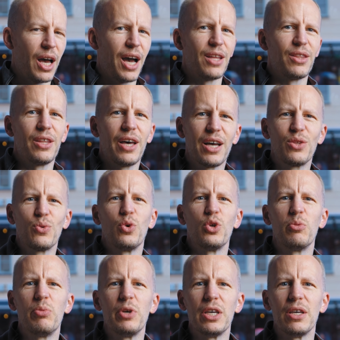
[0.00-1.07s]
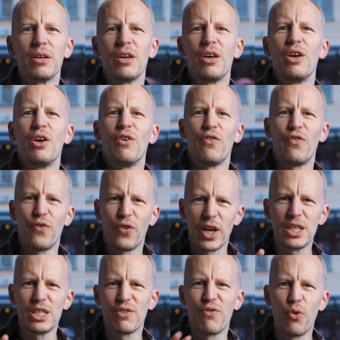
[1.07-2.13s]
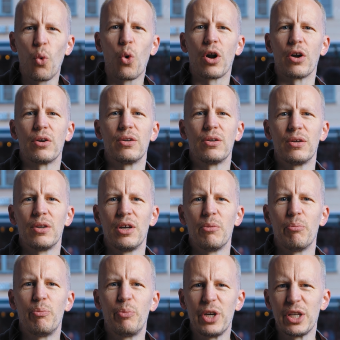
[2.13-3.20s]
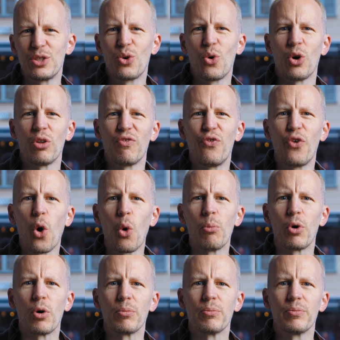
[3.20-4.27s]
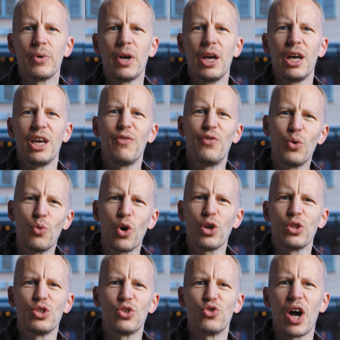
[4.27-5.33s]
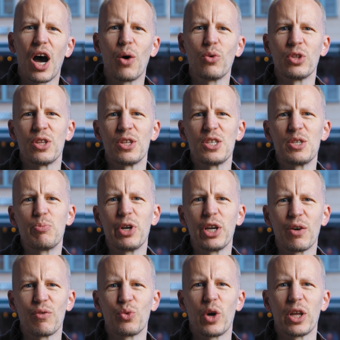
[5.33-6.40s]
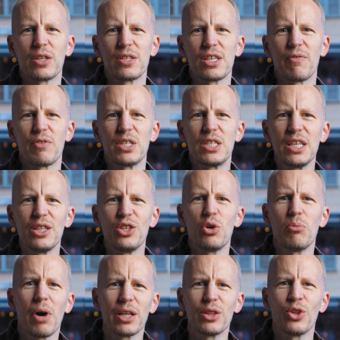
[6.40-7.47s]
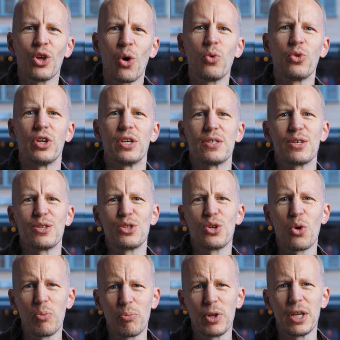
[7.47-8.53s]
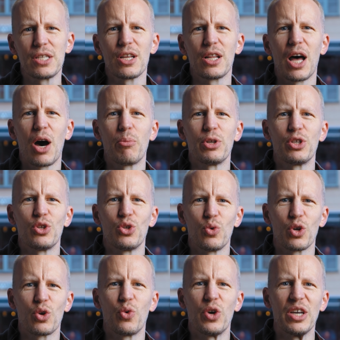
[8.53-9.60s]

And that would be phase 4, Bitcoin FOMO. If you weren't around in the spring of 2017, you might know this, so please allow me to do a quick